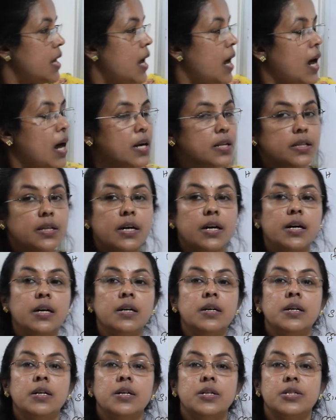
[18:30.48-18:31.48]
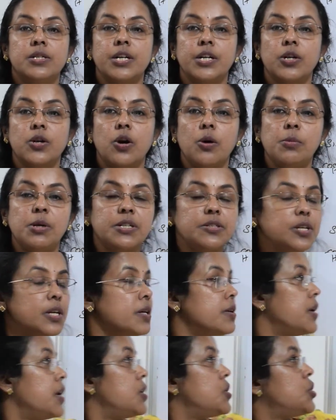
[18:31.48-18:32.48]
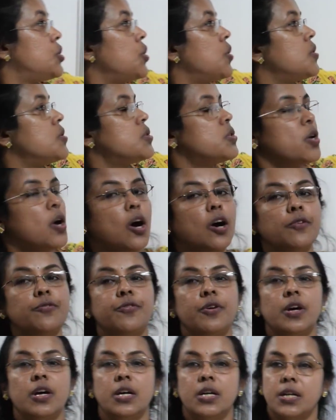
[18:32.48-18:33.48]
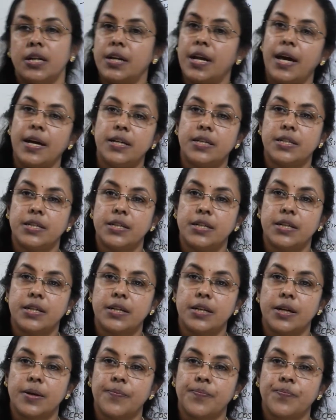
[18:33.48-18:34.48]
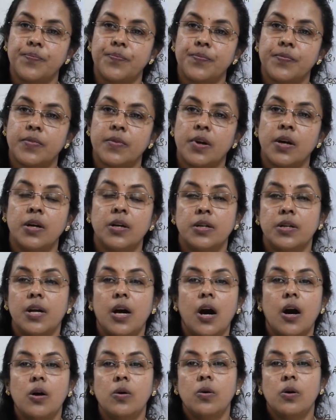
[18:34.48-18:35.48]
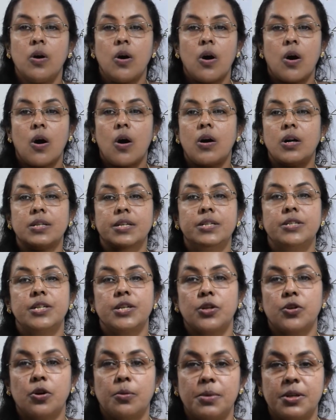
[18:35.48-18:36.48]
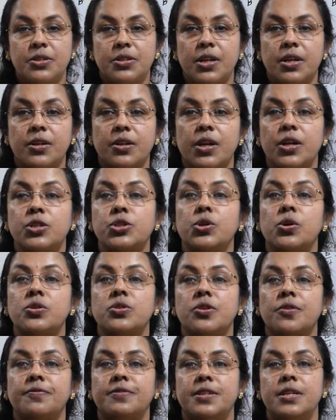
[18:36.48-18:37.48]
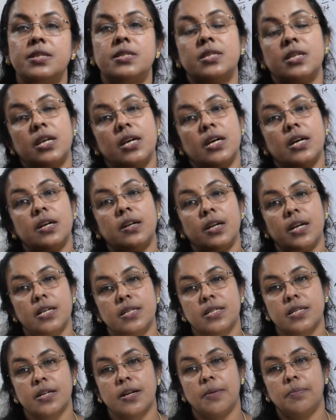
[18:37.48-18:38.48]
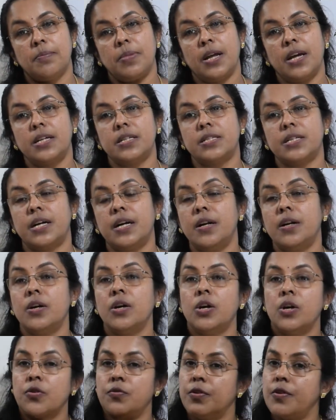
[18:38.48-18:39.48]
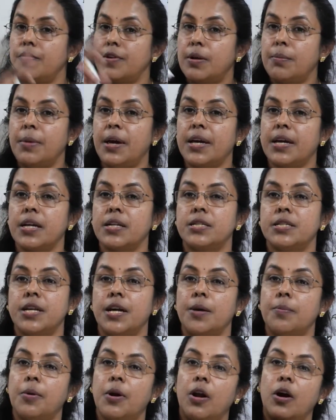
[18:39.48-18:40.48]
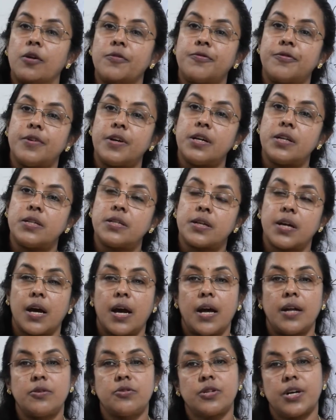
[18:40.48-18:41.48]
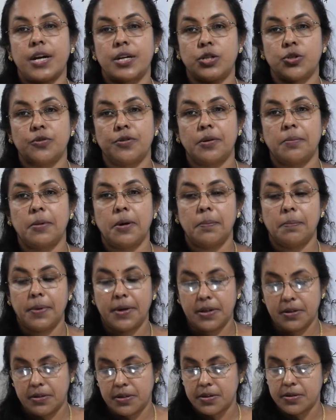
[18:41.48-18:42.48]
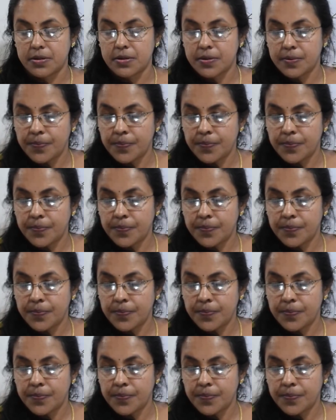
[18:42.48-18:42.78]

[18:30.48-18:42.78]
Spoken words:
are the trigonometric ratios of 90 degree. Now all the trigonometric ratios of this year is completed. We will make a table of it and try to remember this.